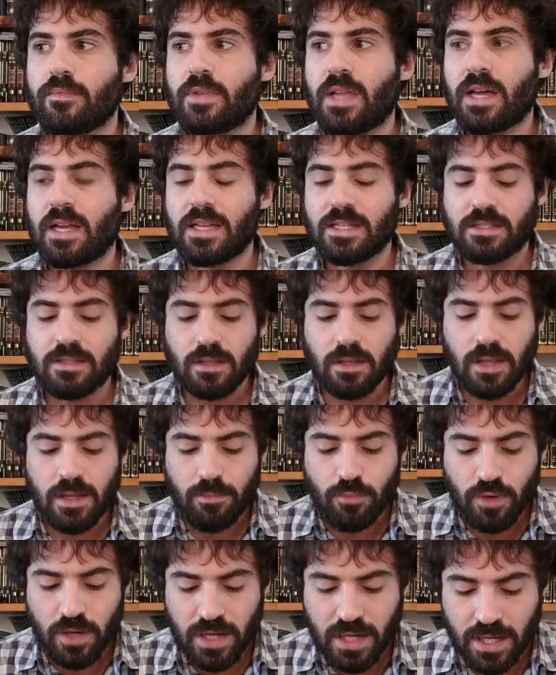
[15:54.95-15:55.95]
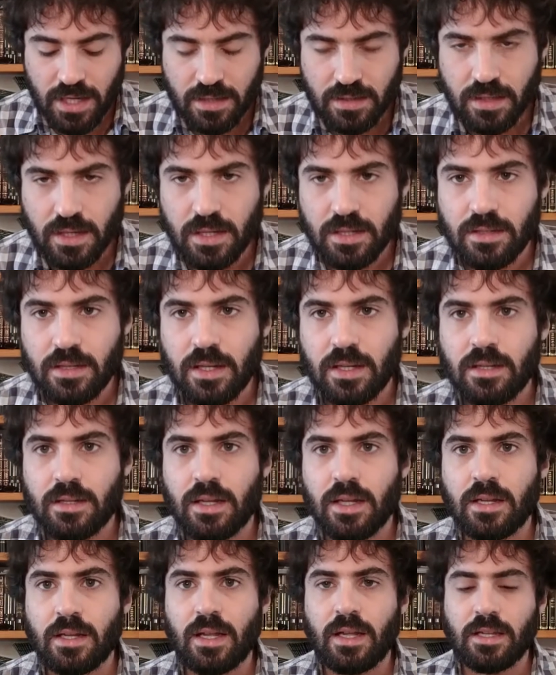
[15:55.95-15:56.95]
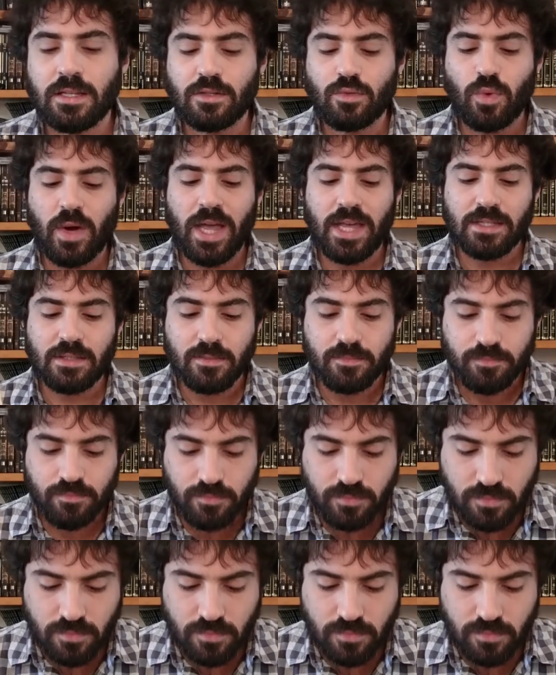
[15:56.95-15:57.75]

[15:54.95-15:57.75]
I guess, deliberate in, in, in, in his ways.